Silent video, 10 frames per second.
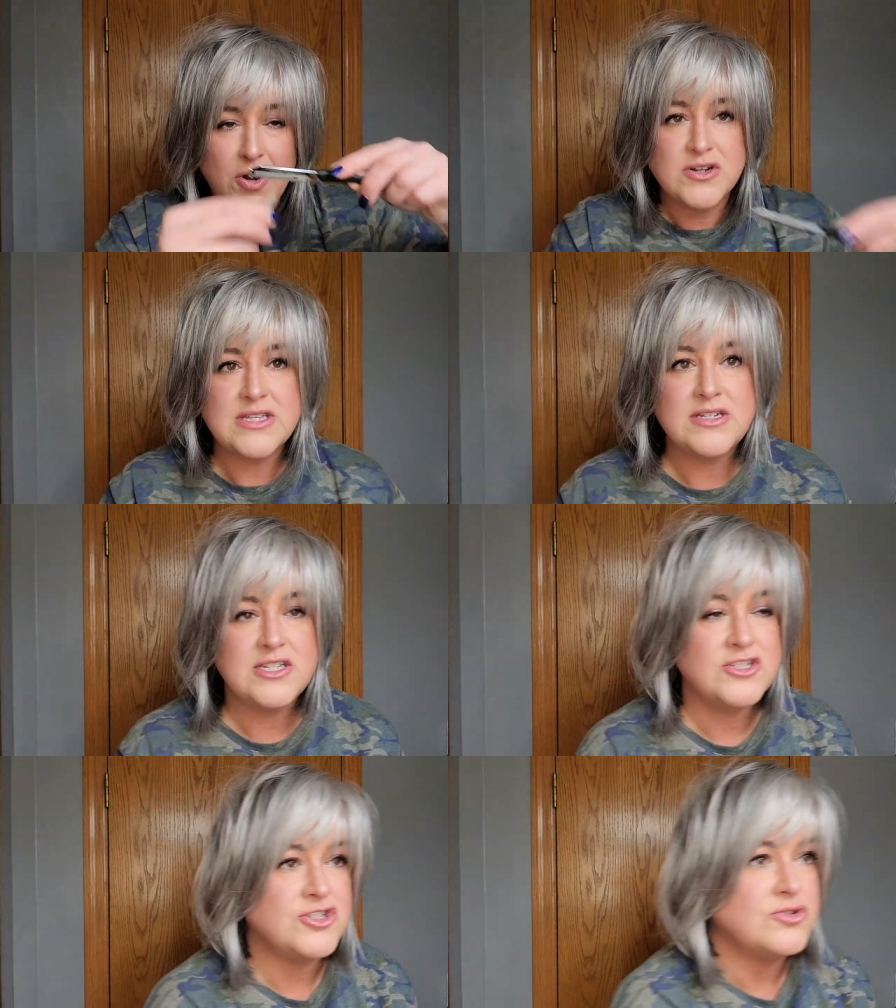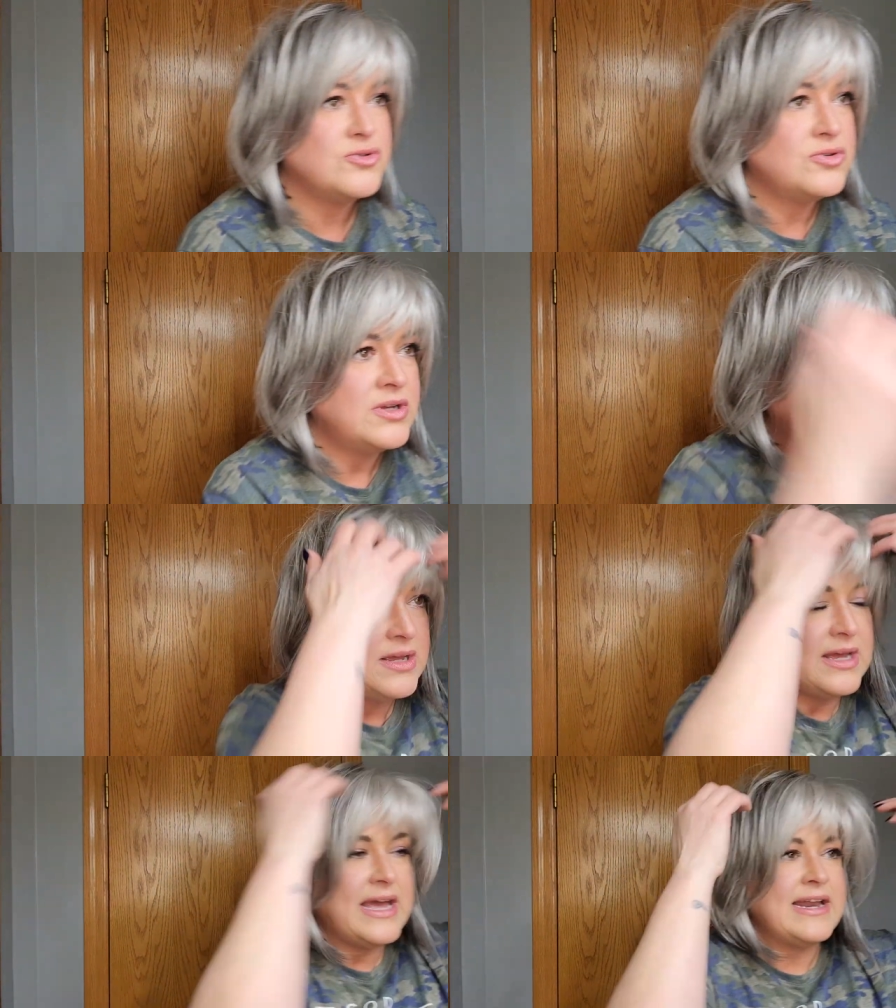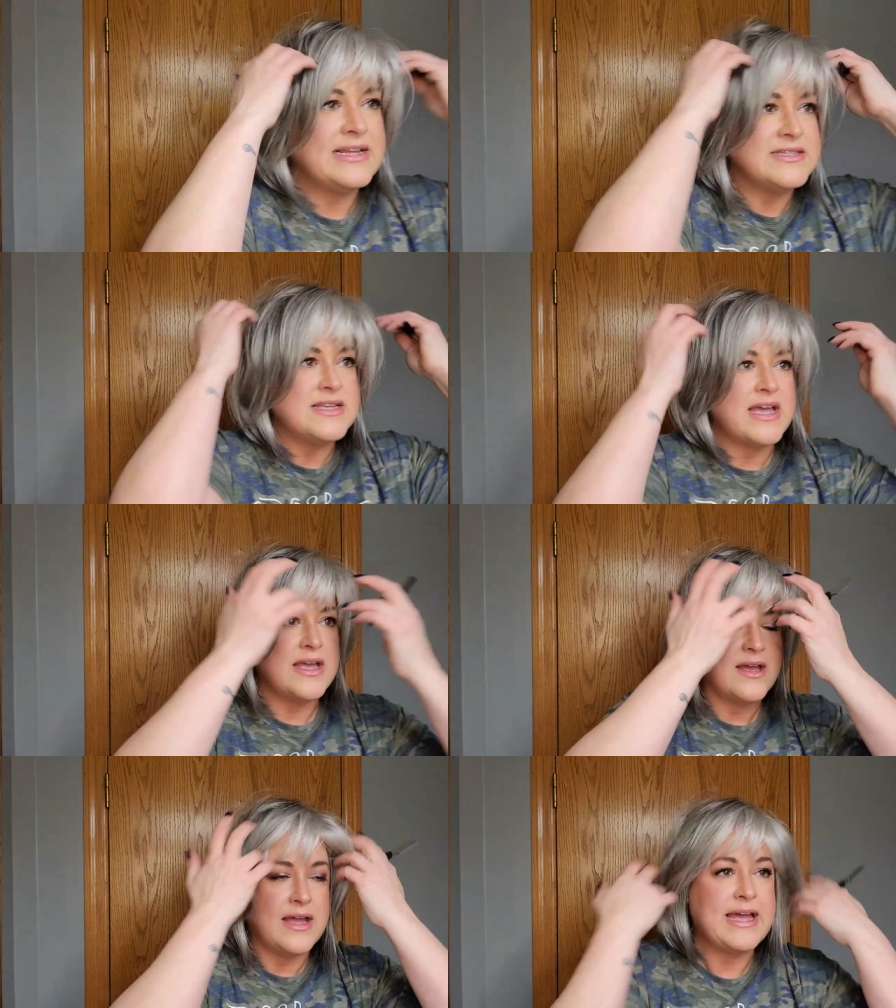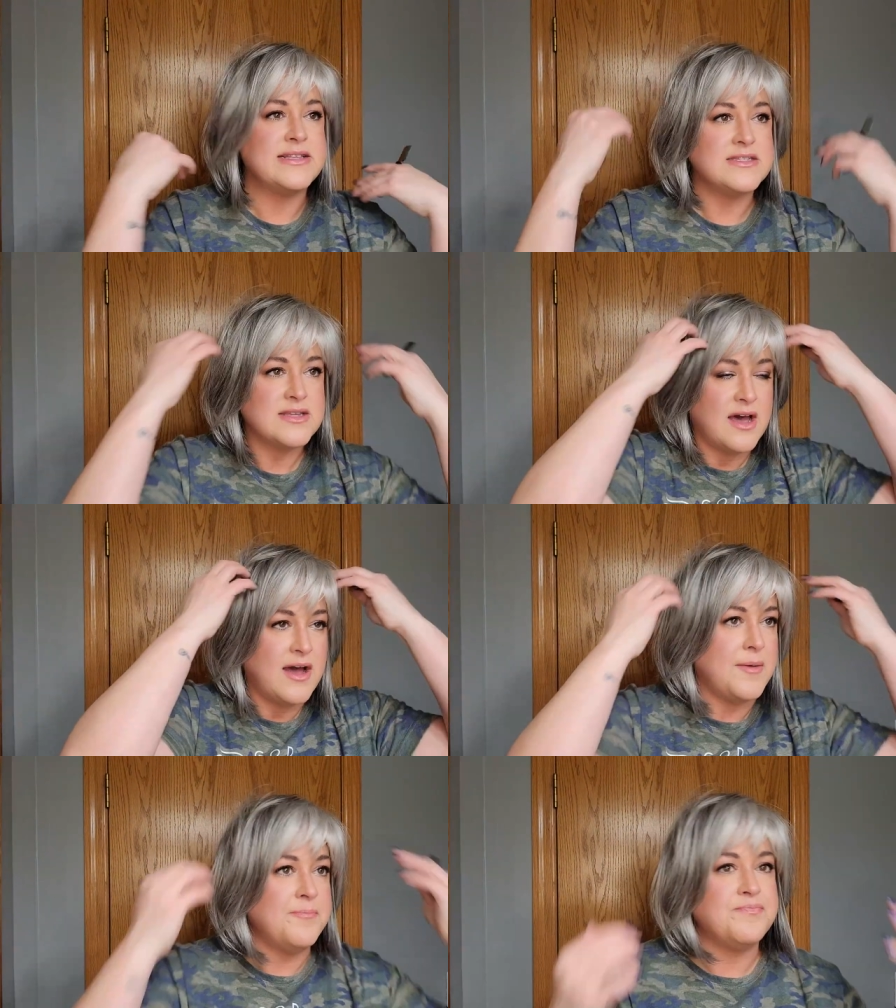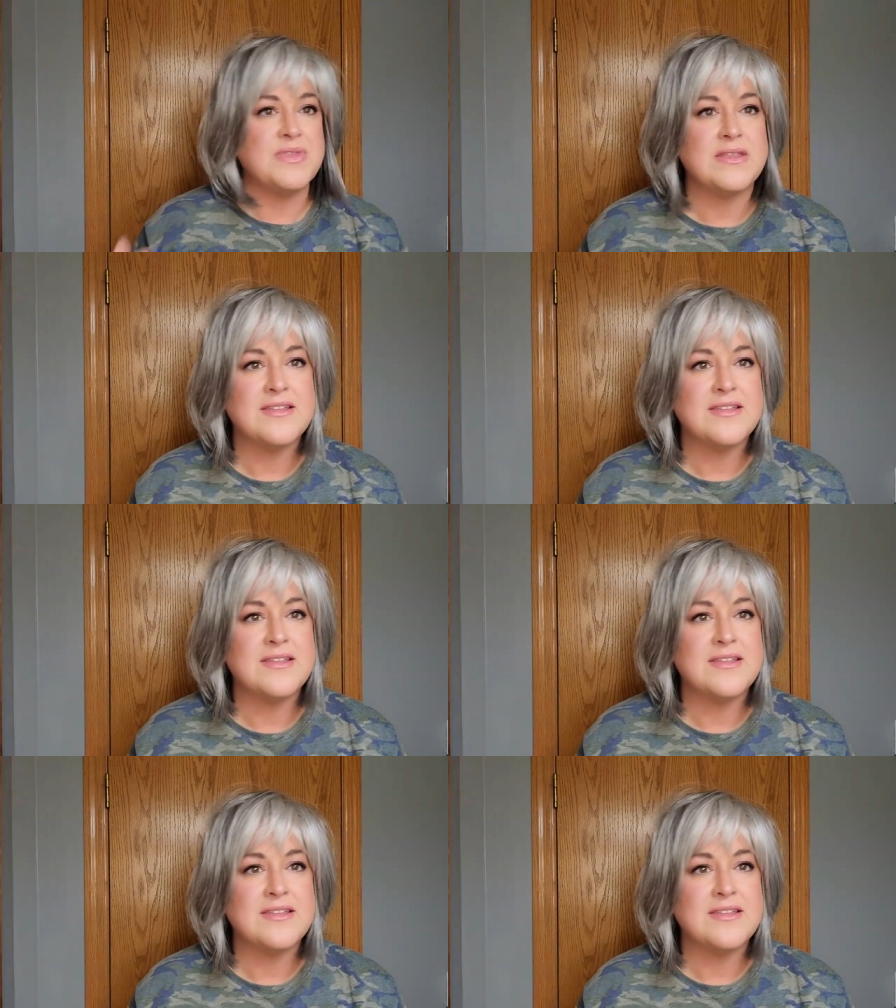person to do and it's it's um